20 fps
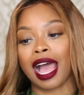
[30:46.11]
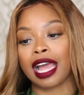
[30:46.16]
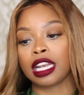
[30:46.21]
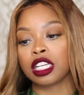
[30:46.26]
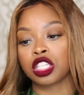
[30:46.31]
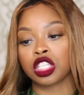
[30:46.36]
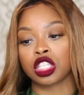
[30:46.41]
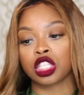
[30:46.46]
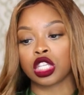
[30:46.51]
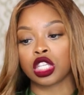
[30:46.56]
I
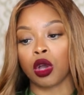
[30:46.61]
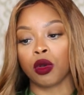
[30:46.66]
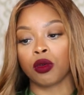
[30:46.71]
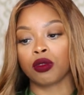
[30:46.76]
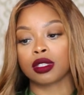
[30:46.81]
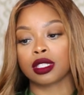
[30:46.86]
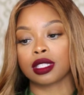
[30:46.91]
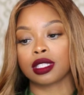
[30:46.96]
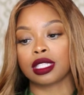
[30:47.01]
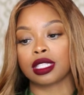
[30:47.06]
just
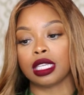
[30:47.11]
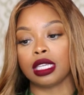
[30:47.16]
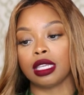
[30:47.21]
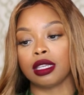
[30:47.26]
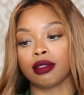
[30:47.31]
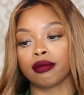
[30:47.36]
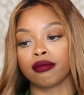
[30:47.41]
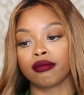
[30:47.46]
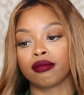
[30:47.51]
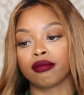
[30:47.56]
don't
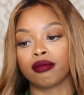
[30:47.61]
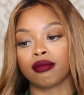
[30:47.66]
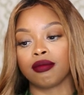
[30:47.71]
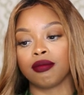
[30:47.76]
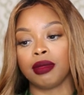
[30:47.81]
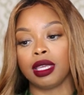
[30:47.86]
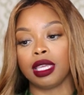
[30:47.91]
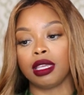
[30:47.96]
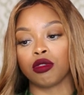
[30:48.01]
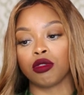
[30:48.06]
see
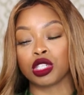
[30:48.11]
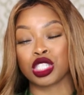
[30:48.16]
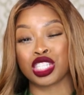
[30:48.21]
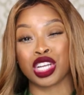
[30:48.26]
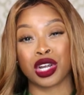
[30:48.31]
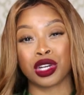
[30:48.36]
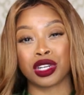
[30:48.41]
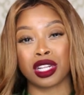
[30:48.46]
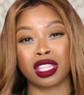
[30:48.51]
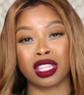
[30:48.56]
me
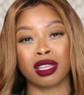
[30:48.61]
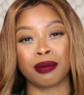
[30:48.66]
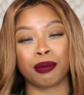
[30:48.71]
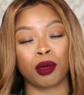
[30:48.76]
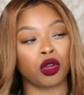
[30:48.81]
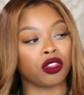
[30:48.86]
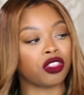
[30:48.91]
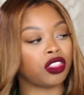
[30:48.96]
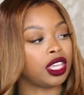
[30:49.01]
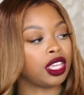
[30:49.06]
returning them
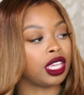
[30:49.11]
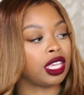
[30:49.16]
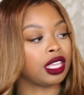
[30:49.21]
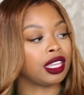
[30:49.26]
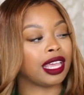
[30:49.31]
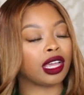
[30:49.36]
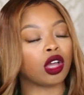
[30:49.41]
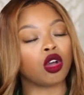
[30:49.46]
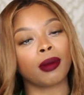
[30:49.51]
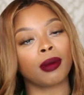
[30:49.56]
or
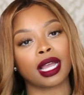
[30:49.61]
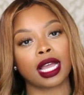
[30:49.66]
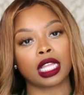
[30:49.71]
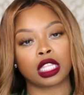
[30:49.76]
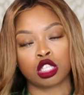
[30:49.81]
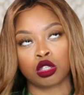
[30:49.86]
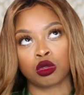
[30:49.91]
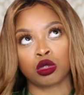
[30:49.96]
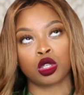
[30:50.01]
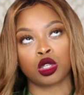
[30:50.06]
thinking like, oh my
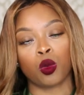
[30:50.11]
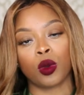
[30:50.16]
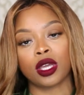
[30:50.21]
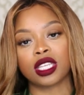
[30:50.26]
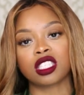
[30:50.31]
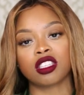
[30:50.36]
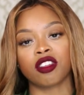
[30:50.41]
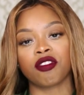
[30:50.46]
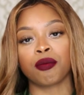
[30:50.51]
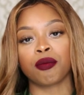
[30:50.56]
God, this was a
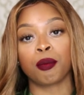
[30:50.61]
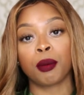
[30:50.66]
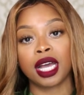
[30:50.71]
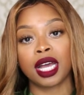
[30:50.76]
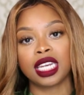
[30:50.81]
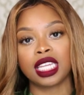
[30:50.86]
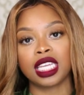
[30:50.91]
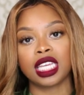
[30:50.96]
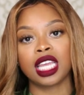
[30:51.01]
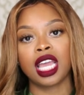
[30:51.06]
waste of
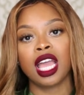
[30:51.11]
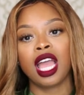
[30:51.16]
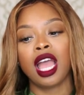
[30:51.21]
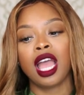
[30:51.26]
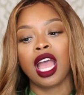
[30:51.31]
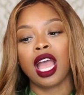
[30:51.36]
money.